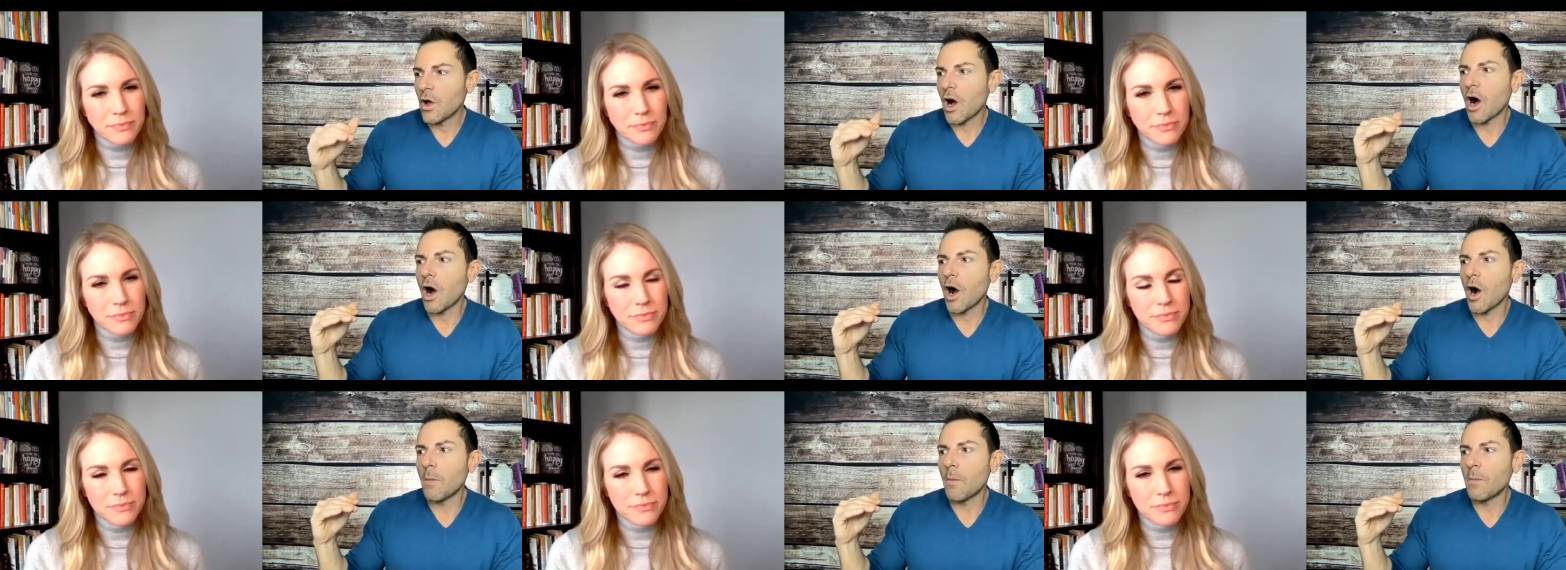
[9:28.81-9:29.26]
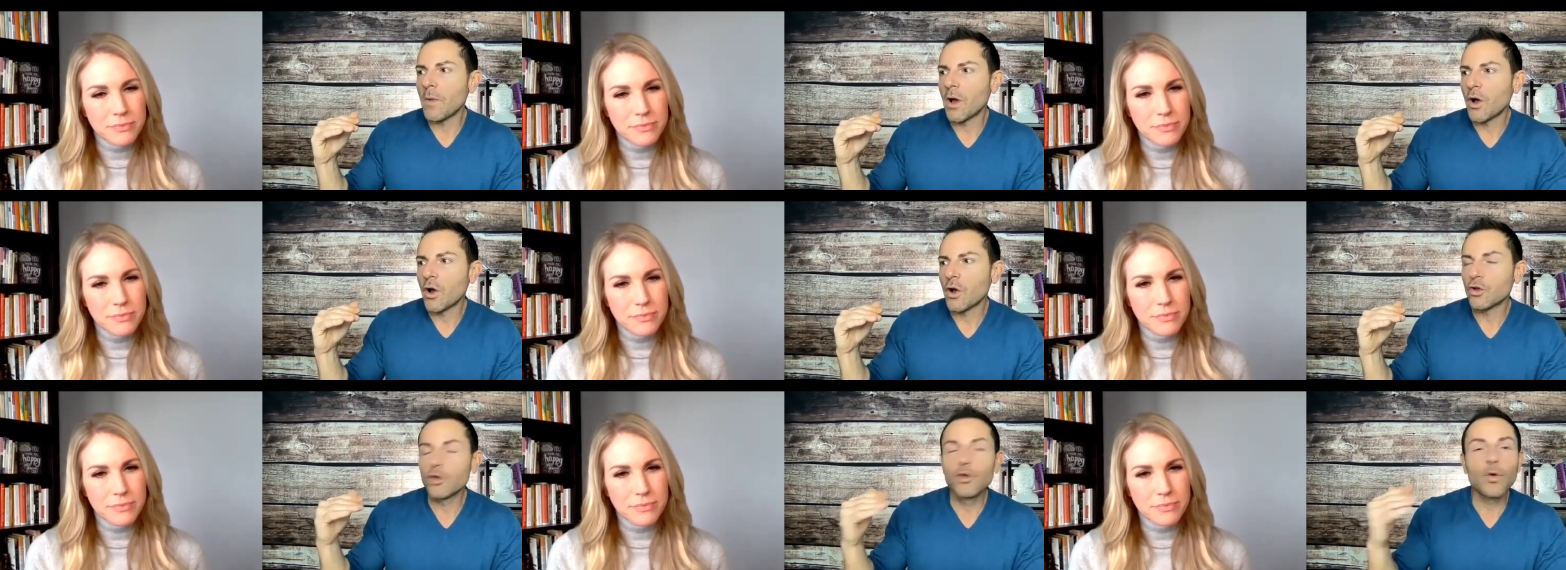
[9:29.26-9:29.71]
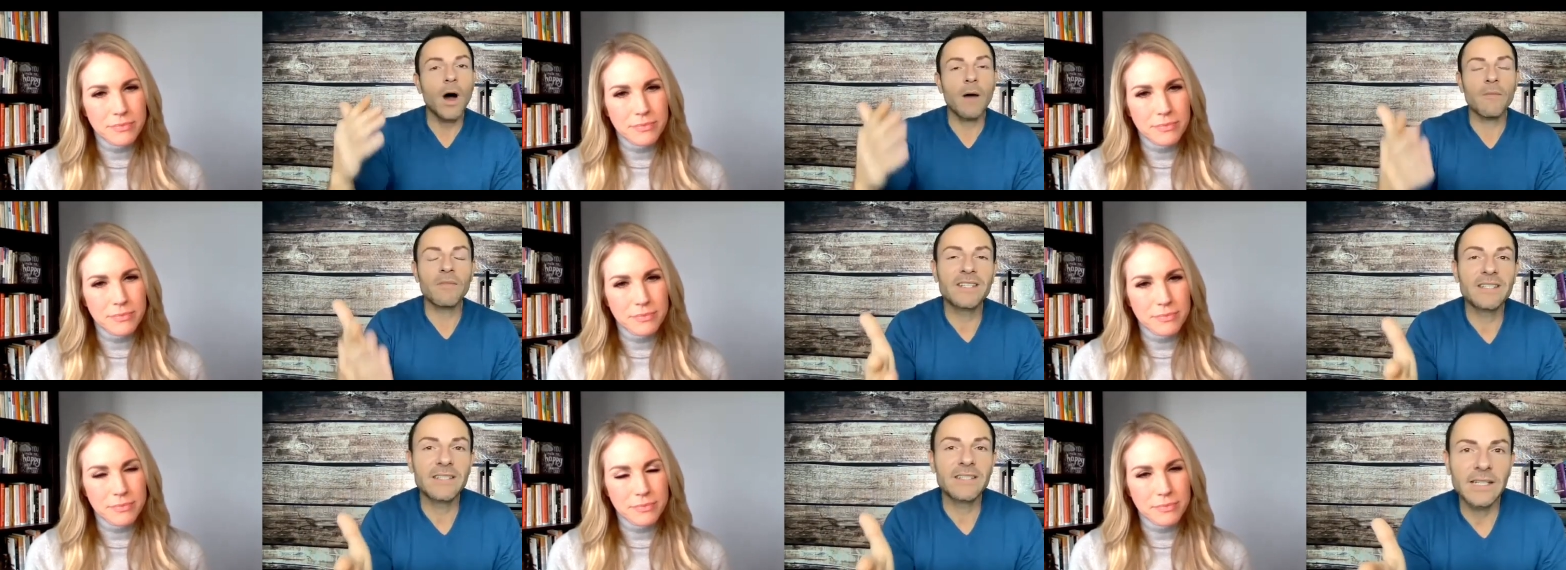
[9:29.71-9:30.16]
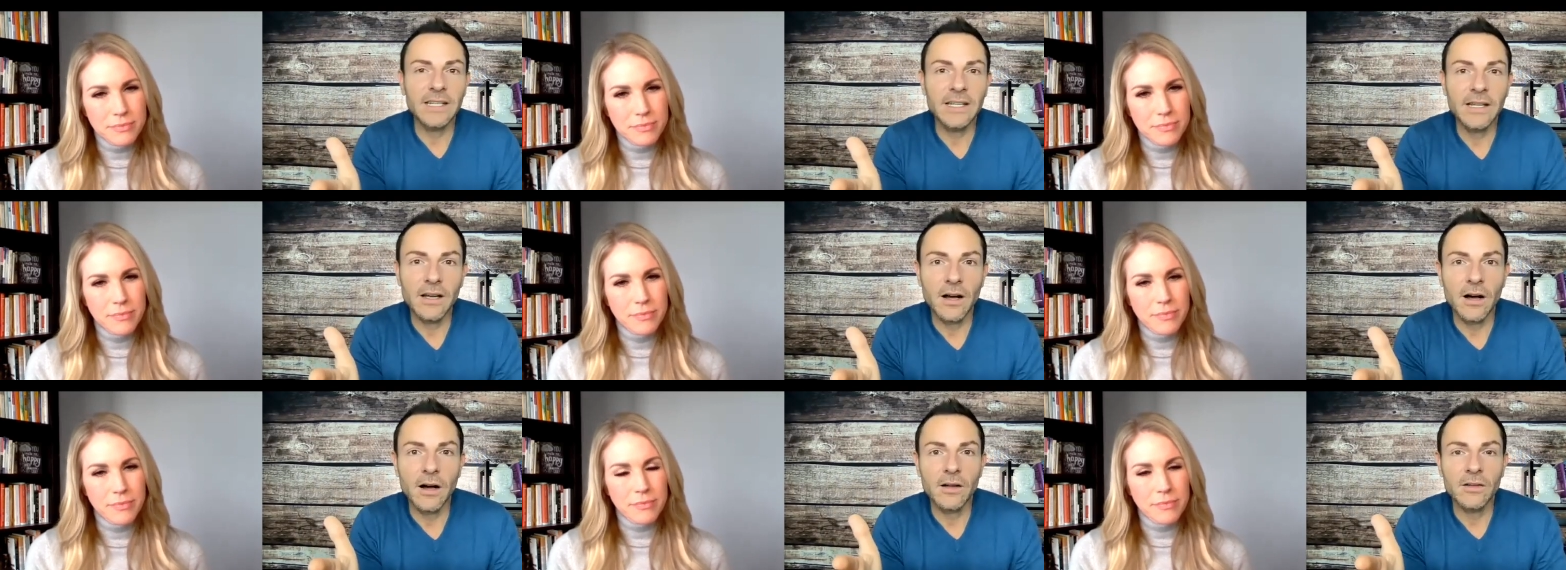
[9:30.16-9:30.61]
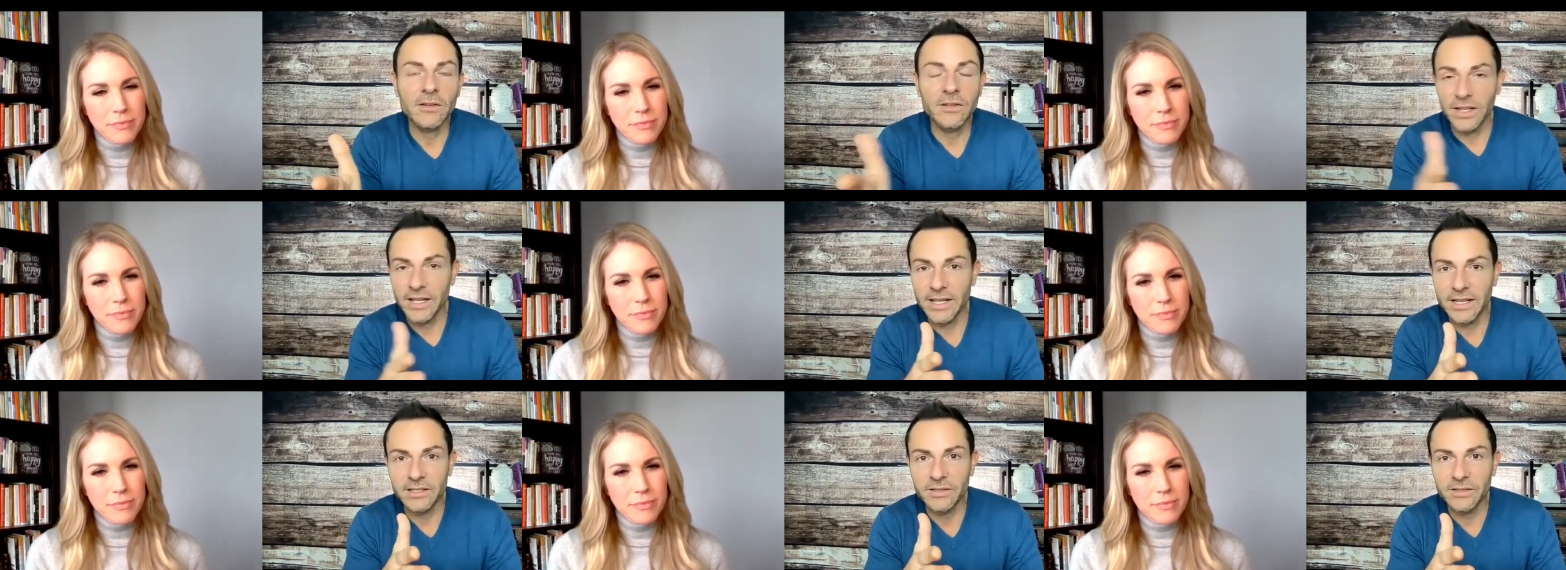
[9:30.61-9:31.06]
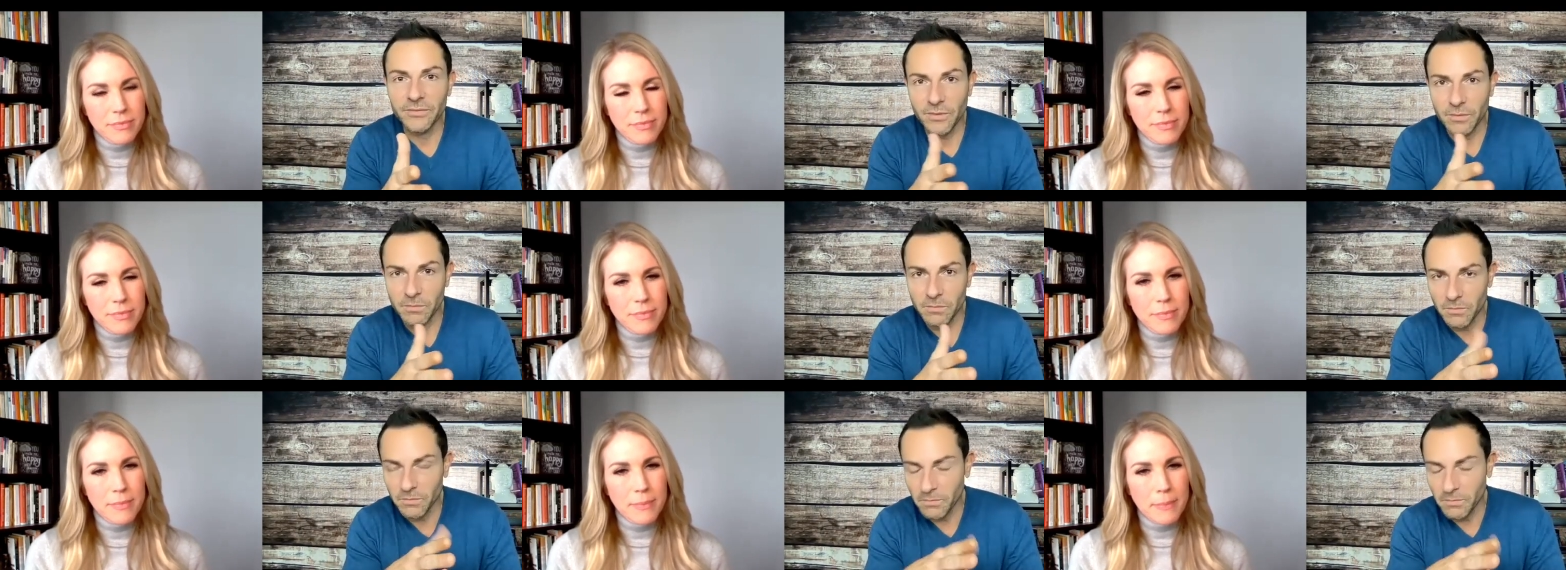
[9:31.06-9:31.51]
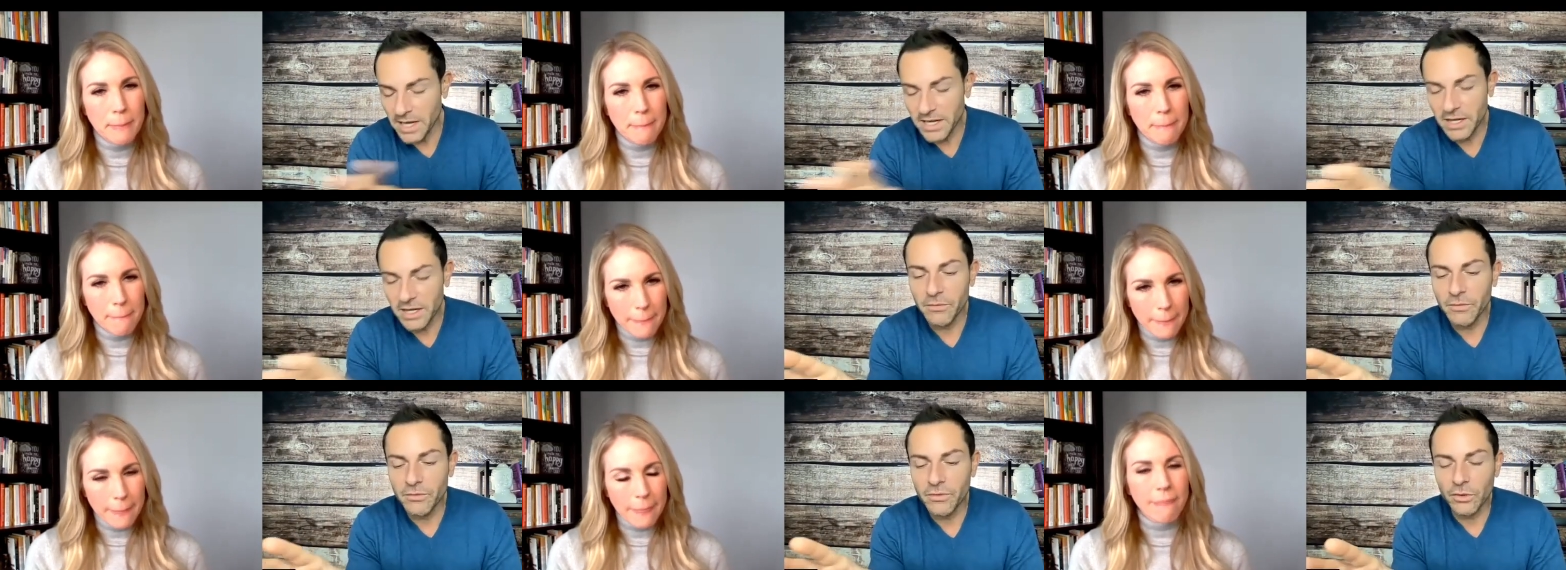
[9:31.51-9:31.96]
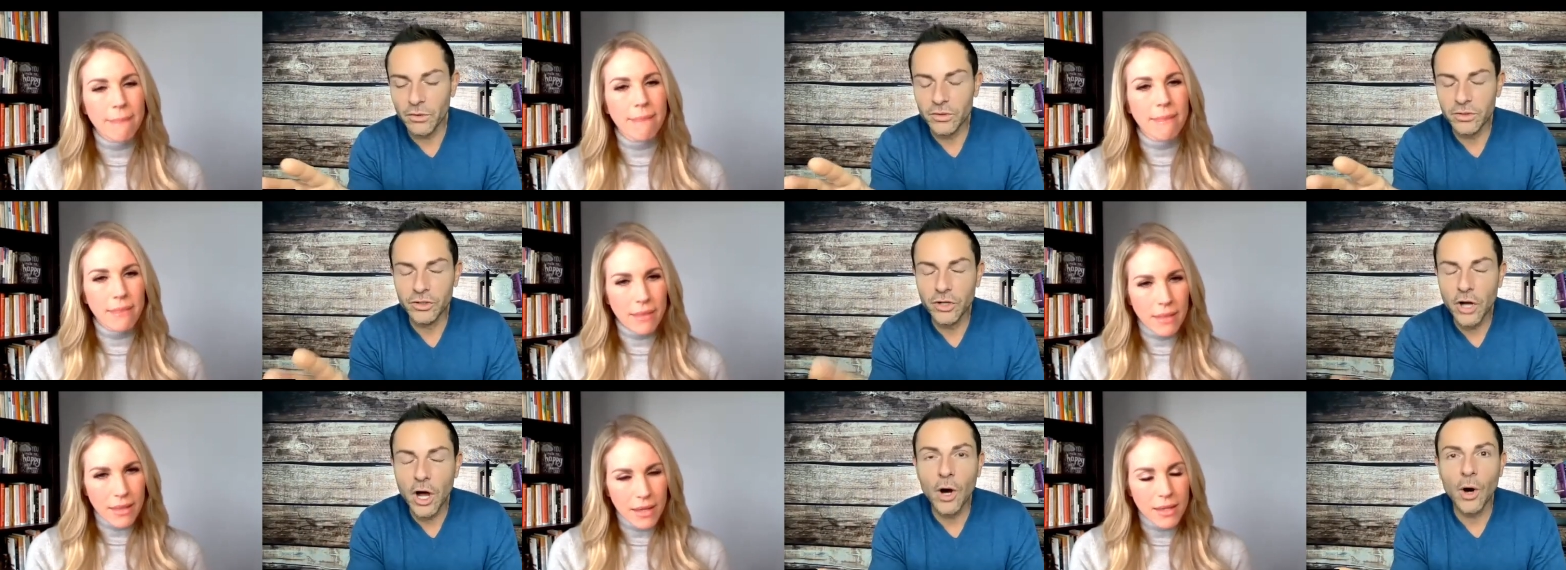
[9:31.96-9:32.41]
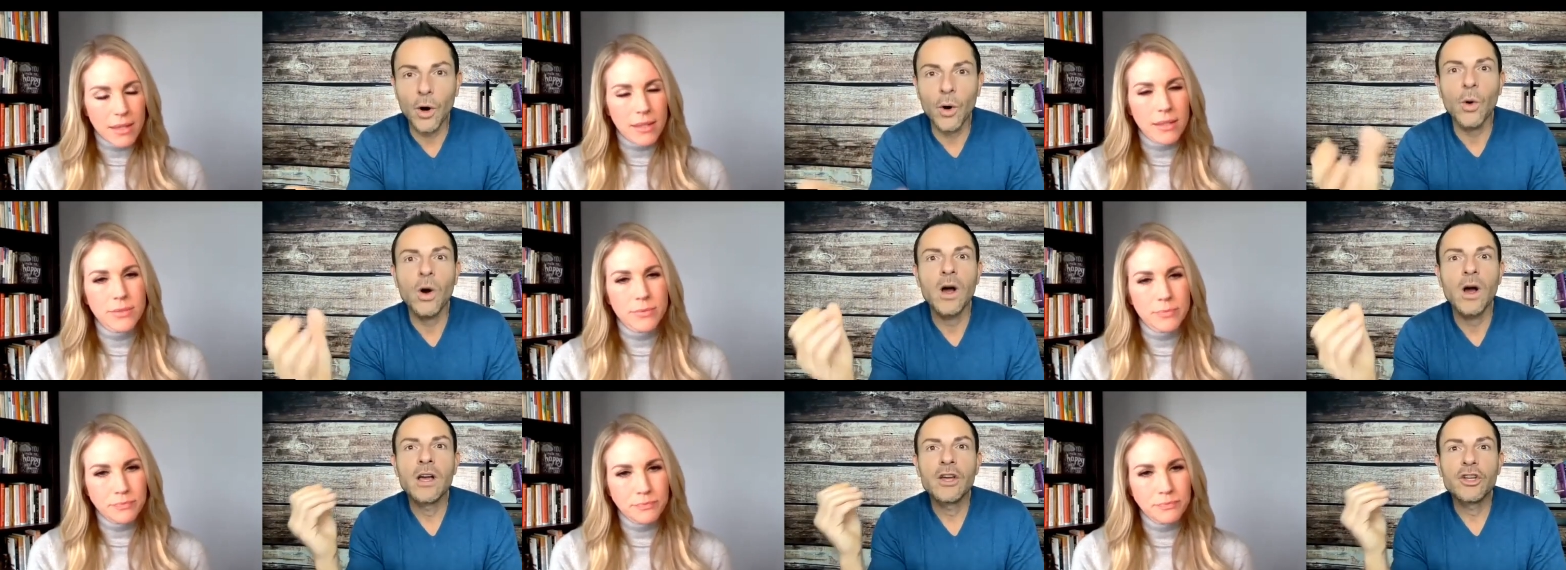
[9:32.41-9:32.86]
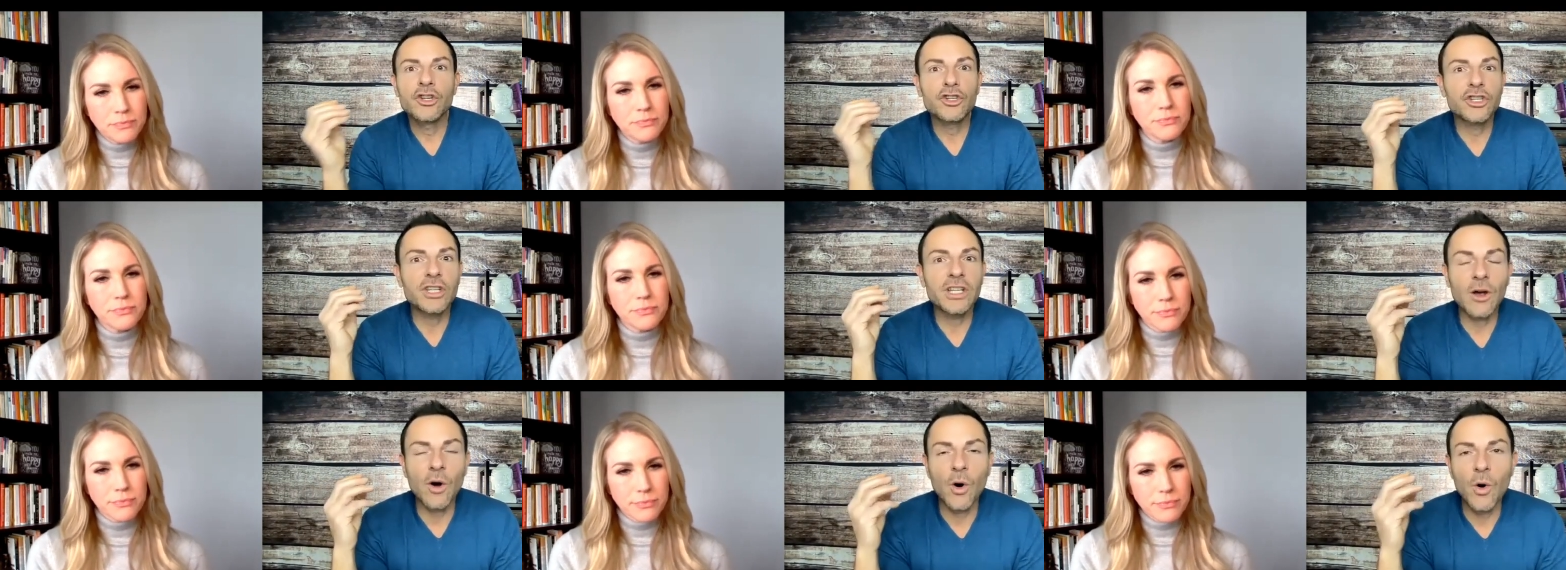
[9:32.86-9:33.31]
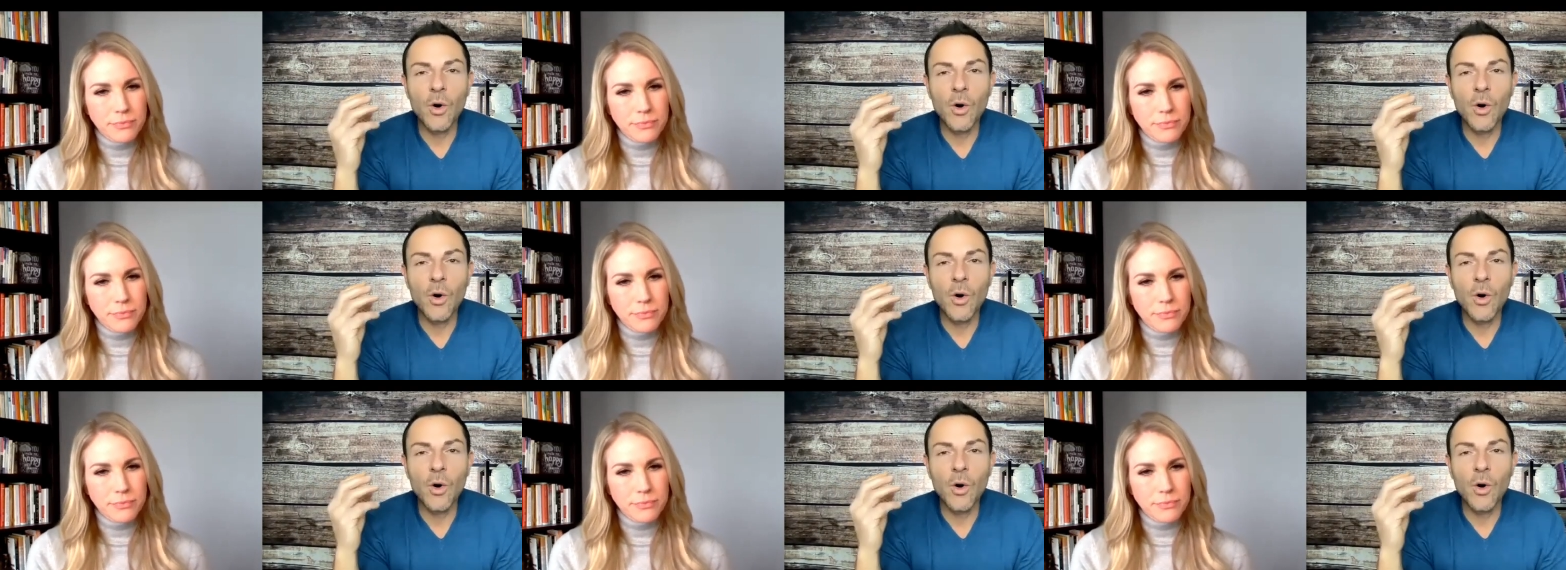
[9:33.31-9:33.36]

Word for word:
Speaker 1: Um, you obviously, uh, Liz. For many of you don't know, she